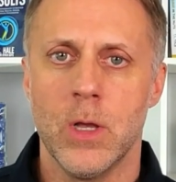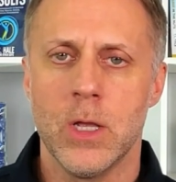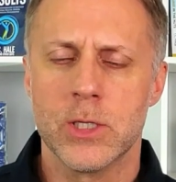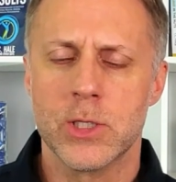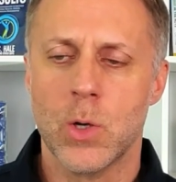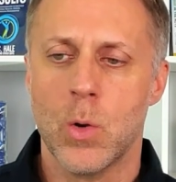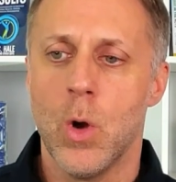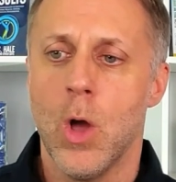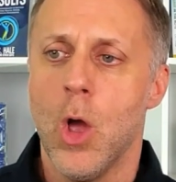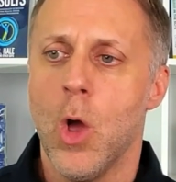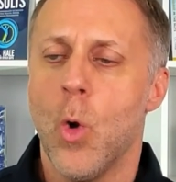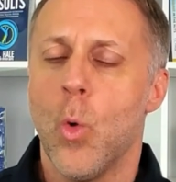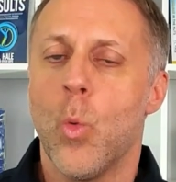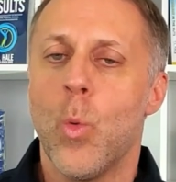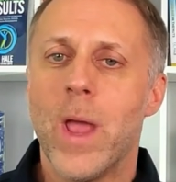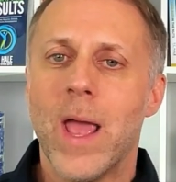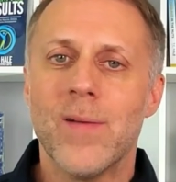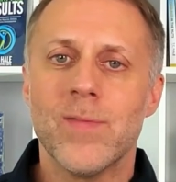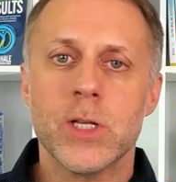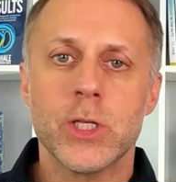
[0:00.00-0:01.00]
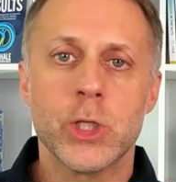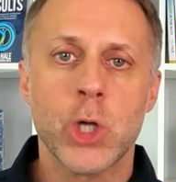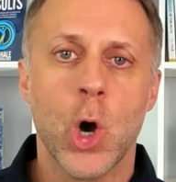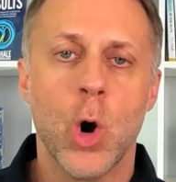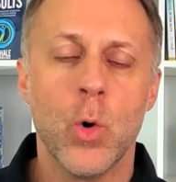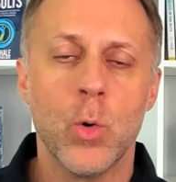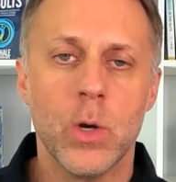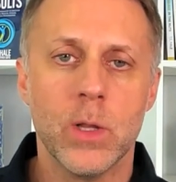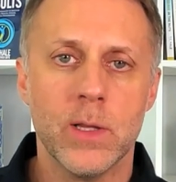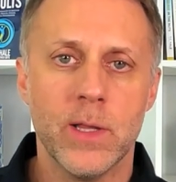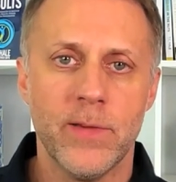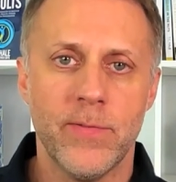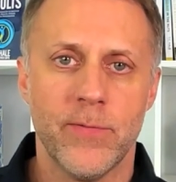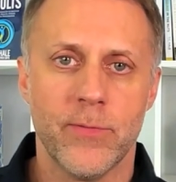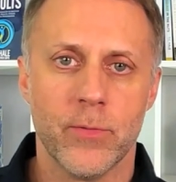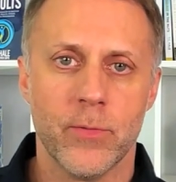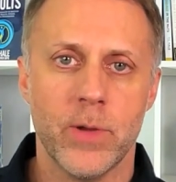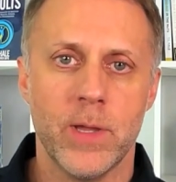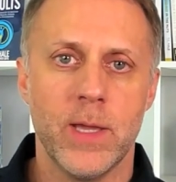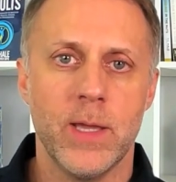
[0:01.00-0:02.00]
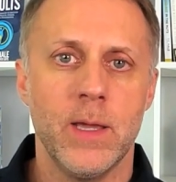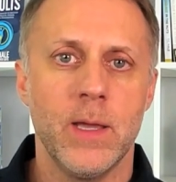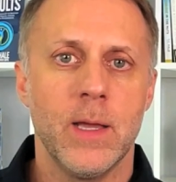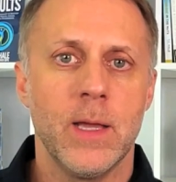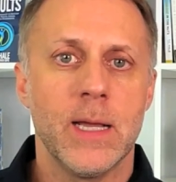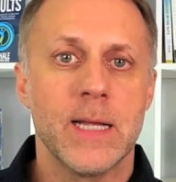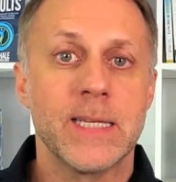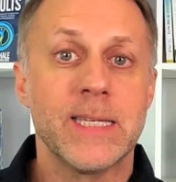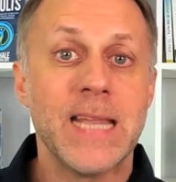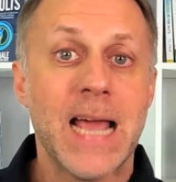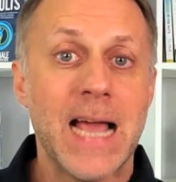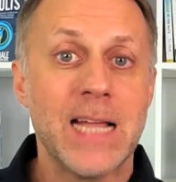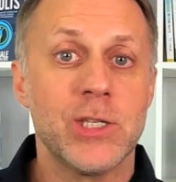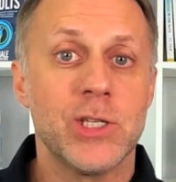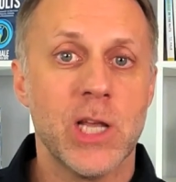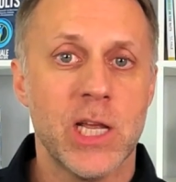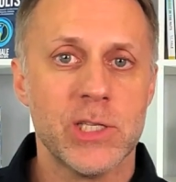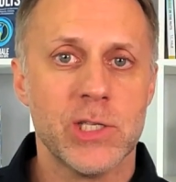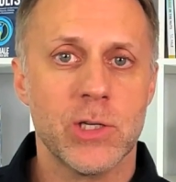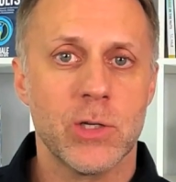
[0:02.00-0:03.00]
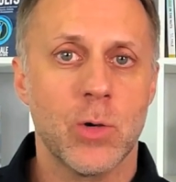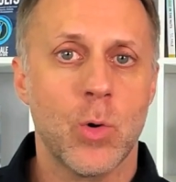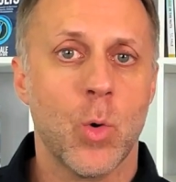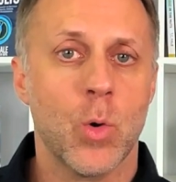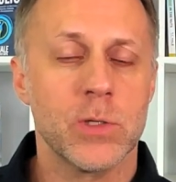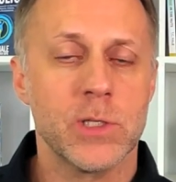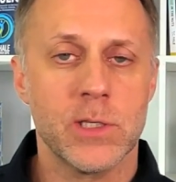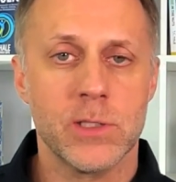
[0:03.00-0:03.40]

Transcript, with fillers: So we have a totally free digestion course.